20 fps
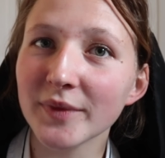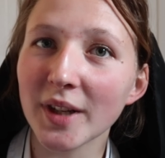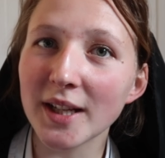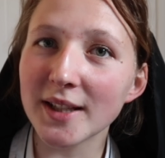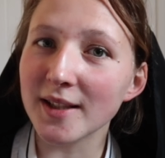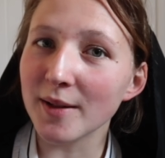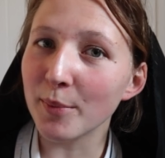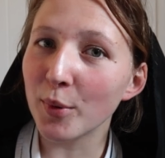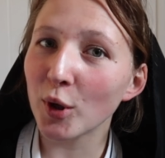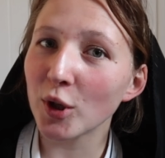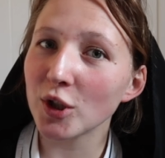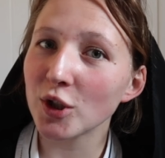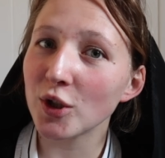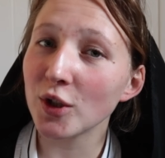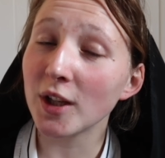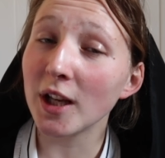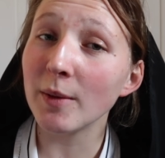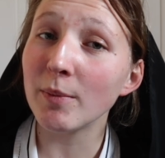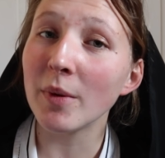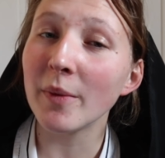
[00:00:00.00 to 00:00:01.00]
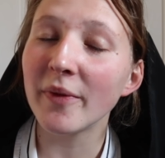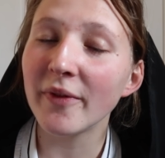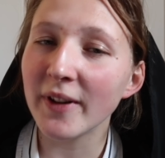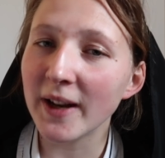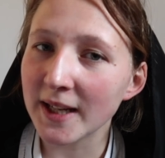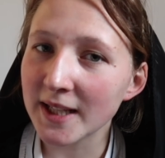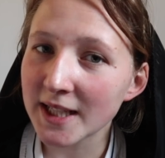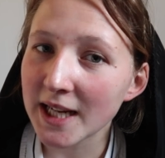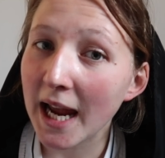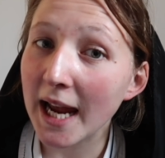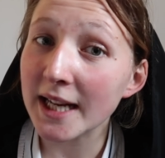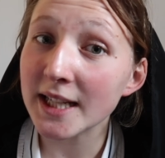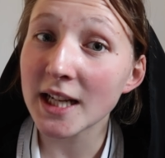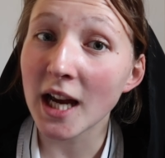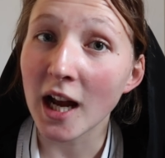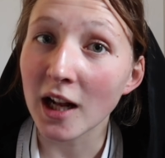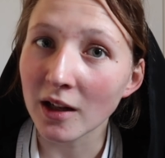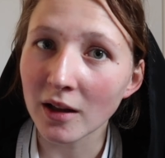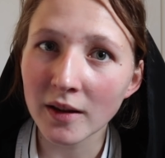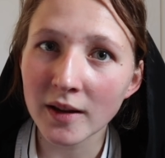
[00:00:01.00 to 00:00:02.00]
It's important to keep them fed and
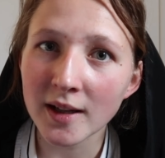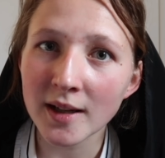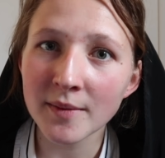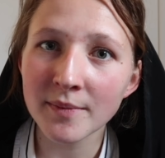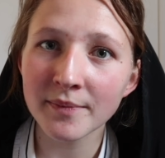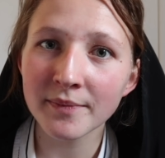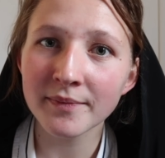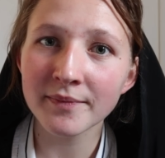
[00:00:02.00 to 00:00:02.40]
healthy.